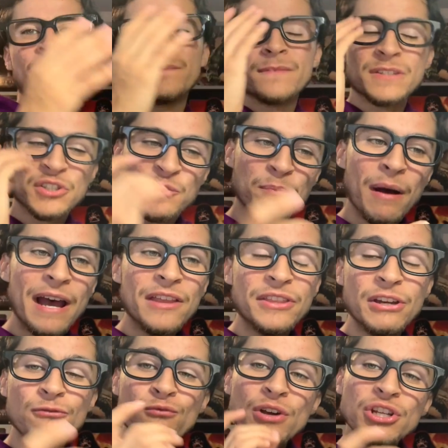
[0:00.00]

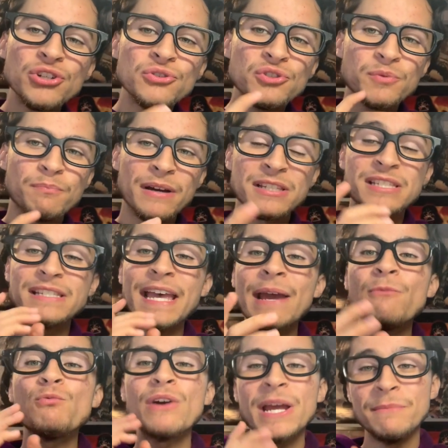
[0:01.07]
The original
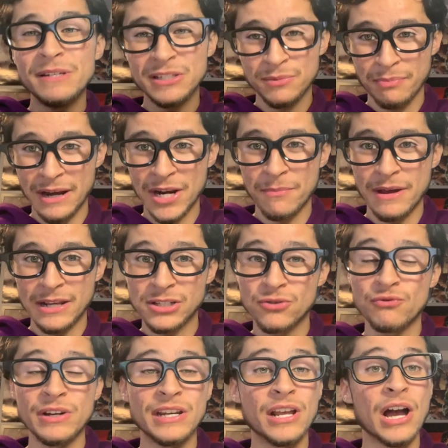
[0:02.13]
Sam Raimi Spider-Man's
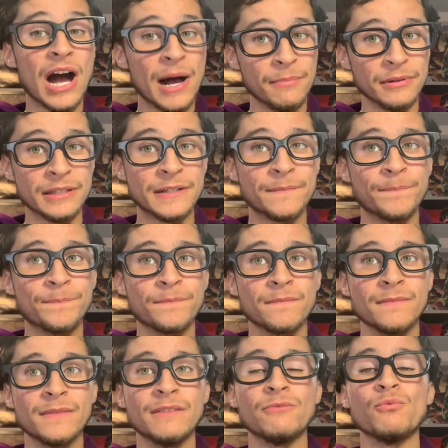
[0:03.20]
Green Goblin
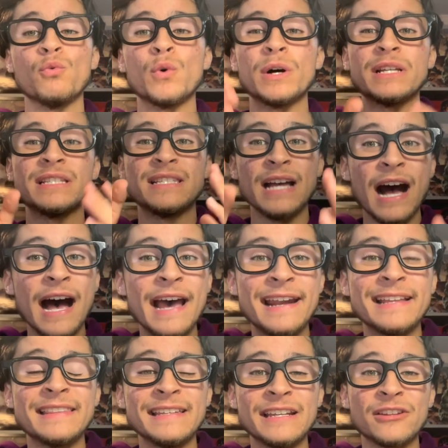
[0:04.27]
died
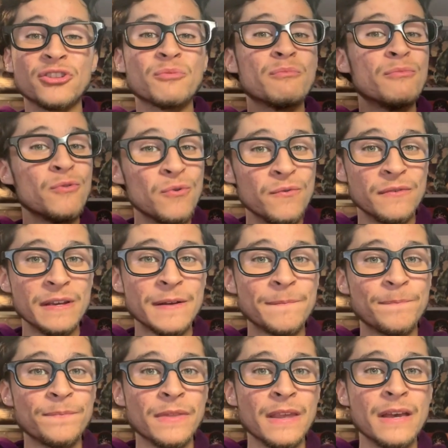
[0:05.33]
at the end of the movie.
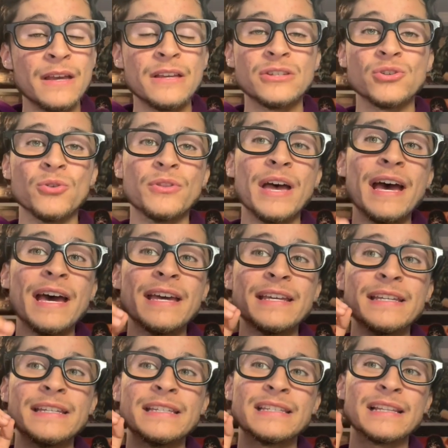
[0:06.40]
So that
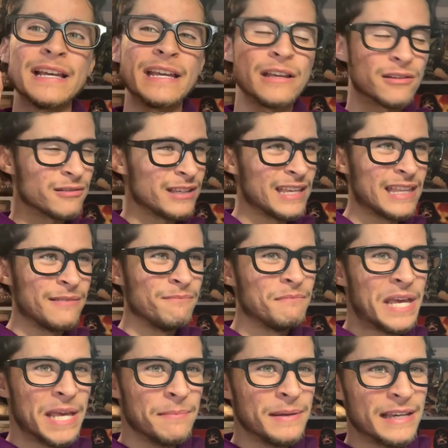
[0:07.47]
is like,
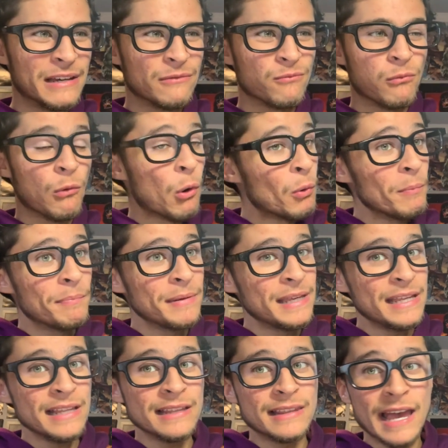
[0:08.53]
maybe it won't
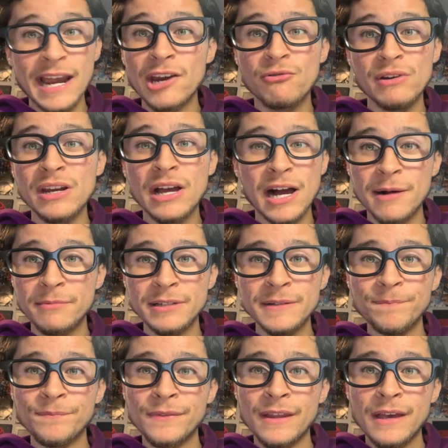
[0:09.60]
be that Green
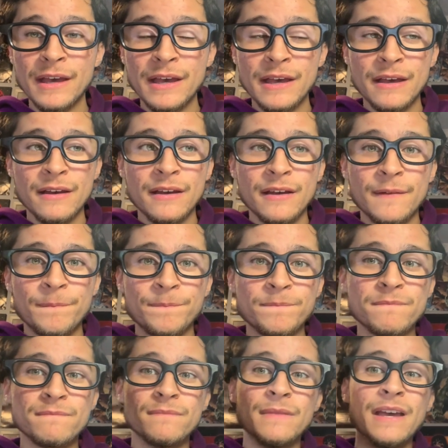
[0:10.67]
Goblin.
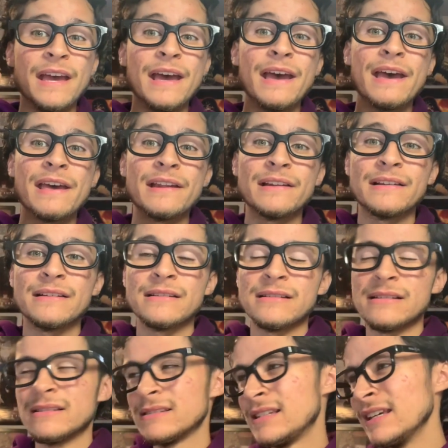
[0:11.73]
And
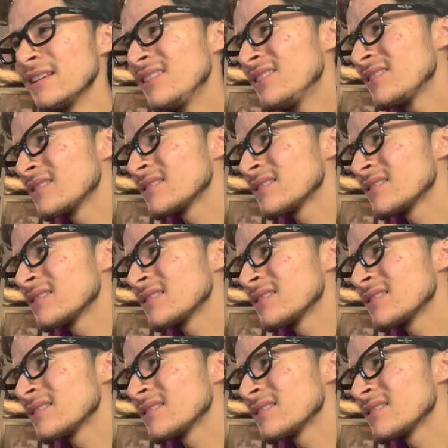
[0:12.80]
did